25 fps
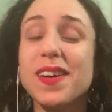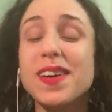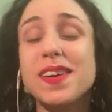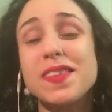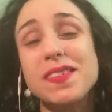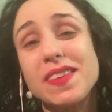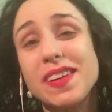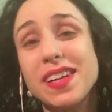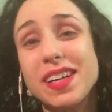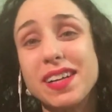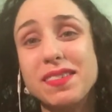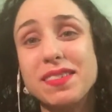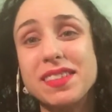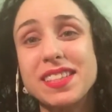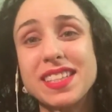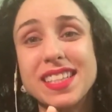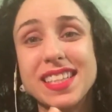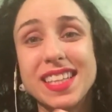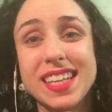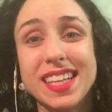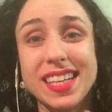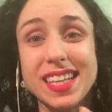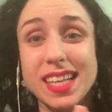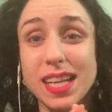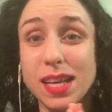welcome to
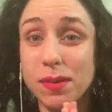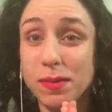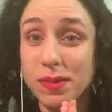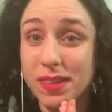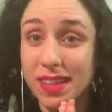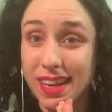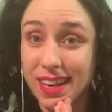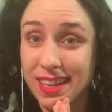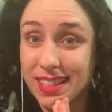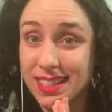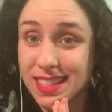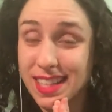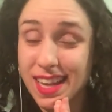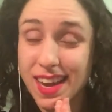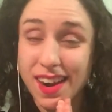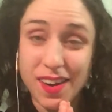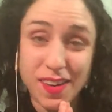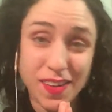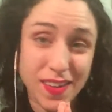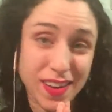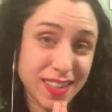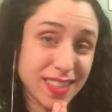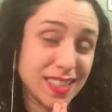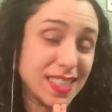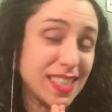Titanium Taurus
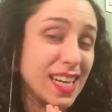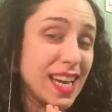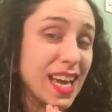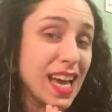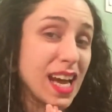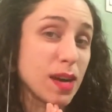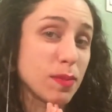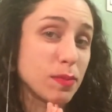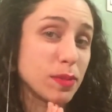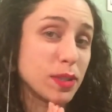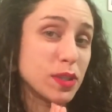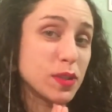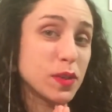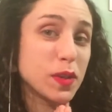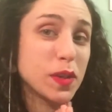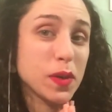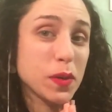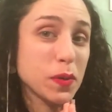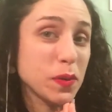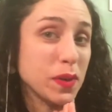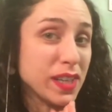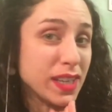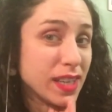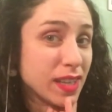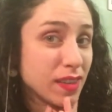Tarot, and today I'll be doing your
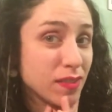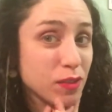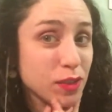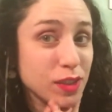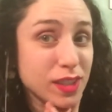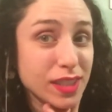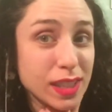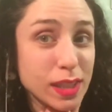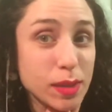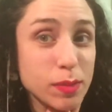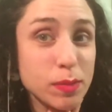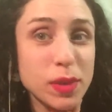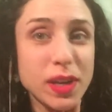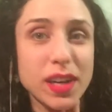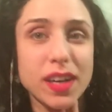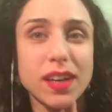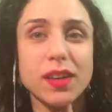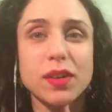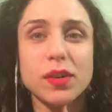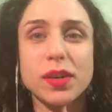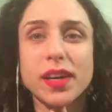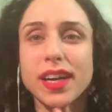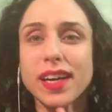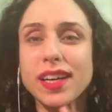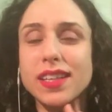reading for Libra,
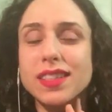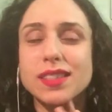okay?